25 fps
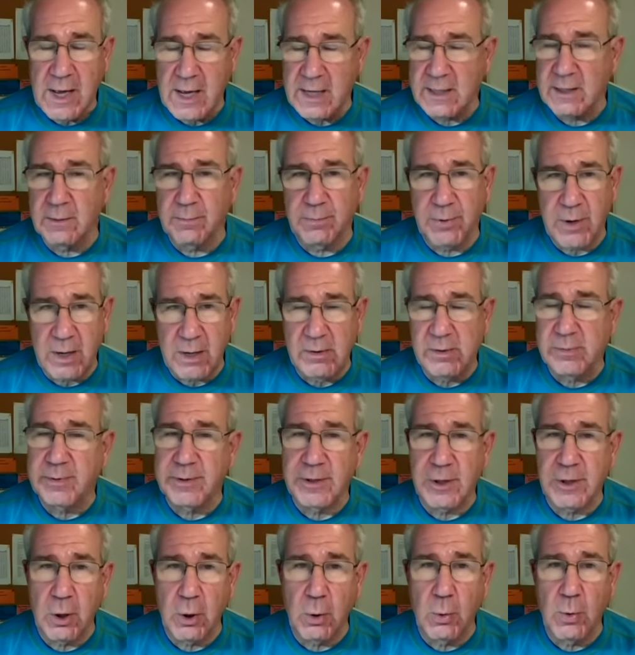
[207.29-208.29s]
and he'll
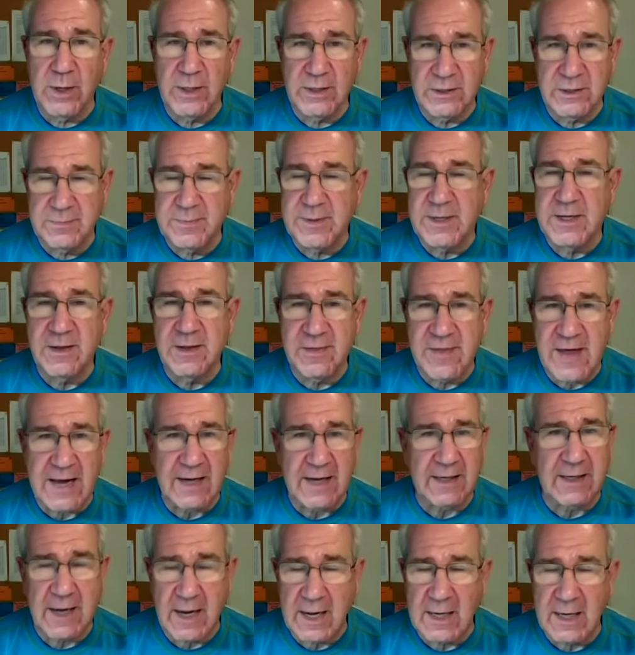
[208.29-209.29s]
probably always be
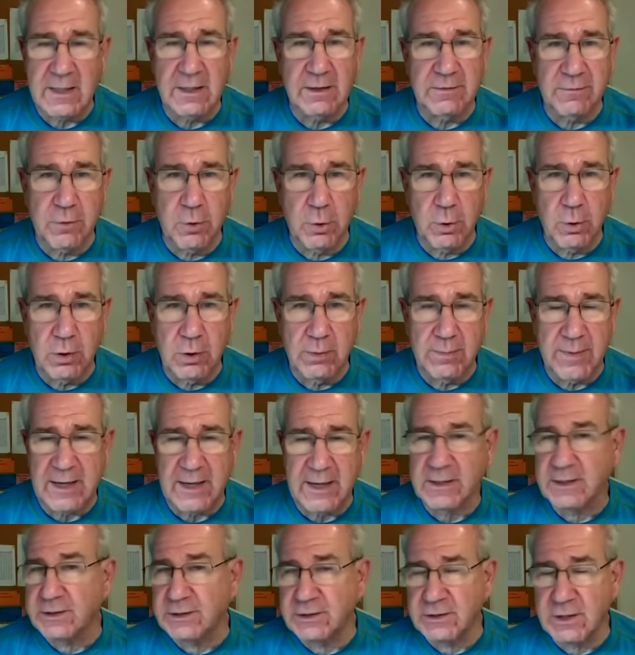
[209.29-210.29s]
that kind of
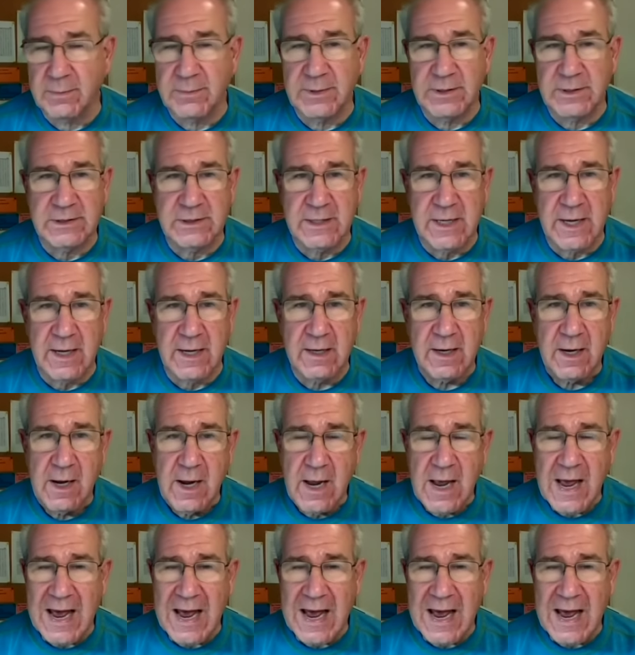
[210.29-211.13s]
quarterback to some extent.